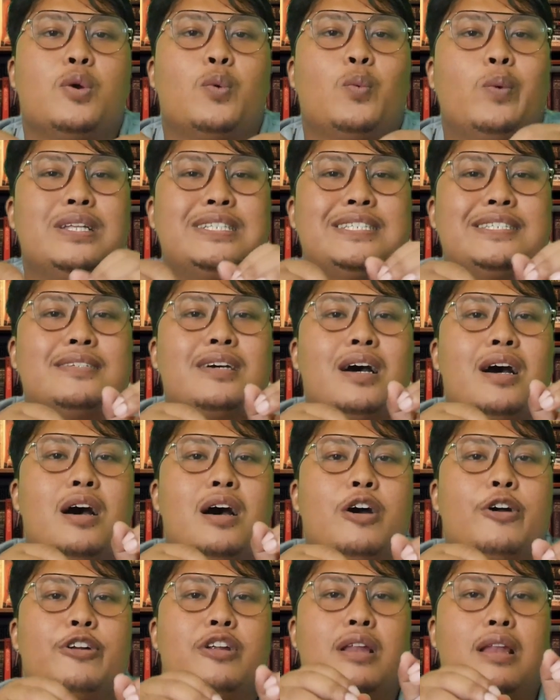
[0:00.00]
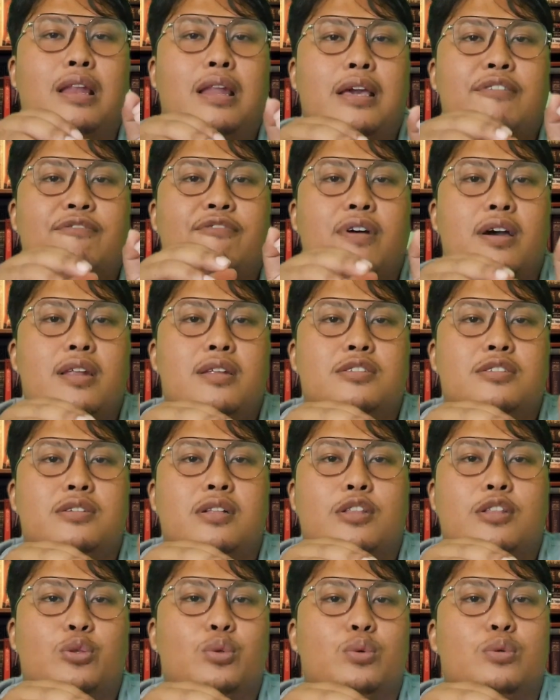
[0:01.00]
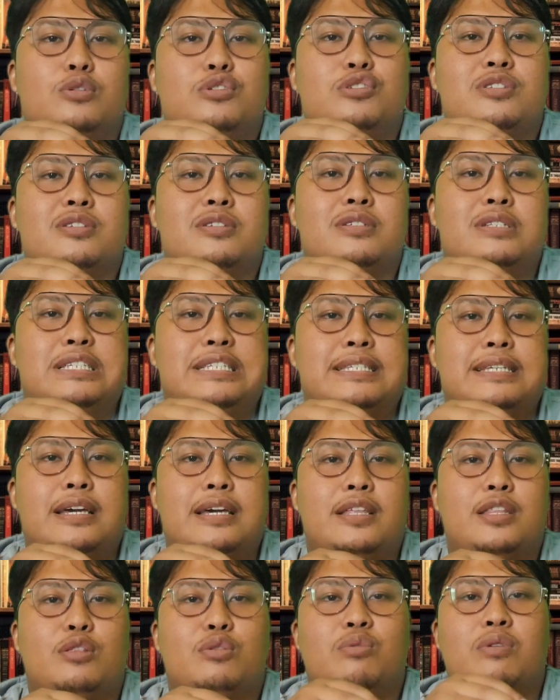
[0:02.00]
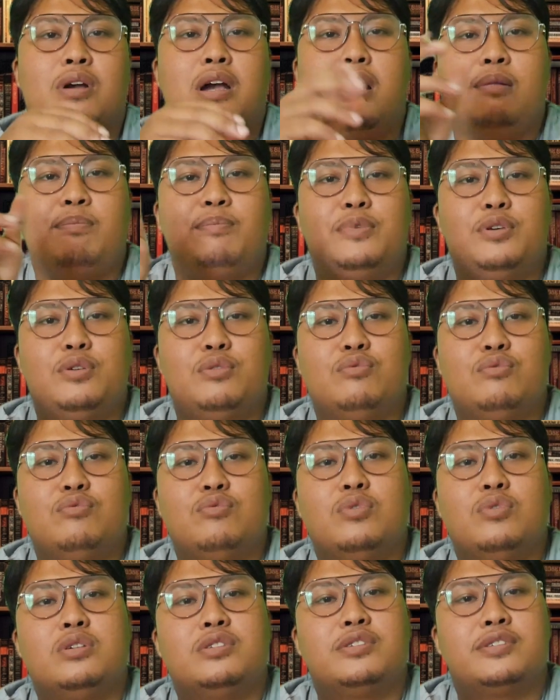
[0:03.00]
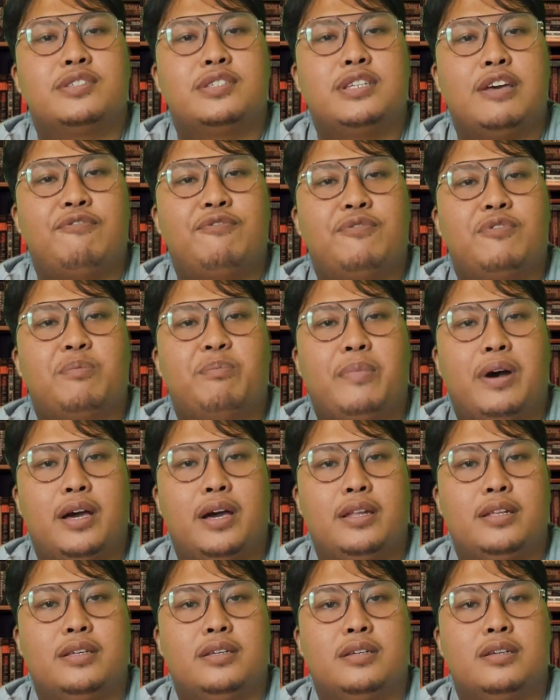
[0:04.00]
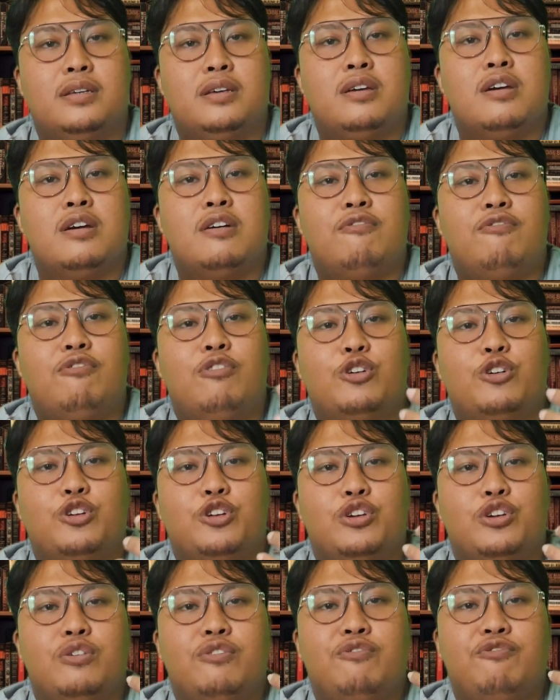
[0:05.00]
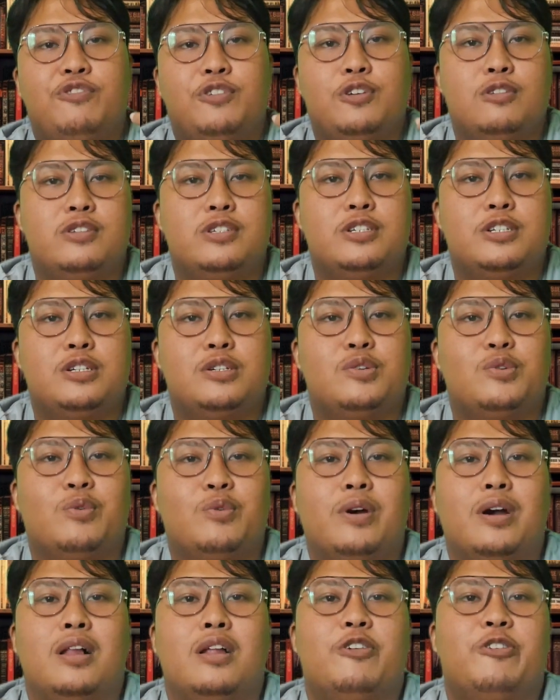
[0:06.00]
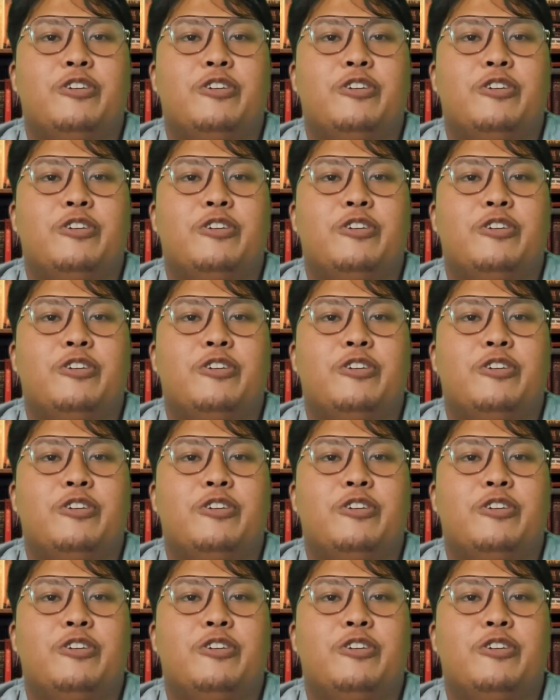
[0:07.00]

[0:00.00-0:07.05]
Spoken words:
which are like financial tools designed to help you save money for your future while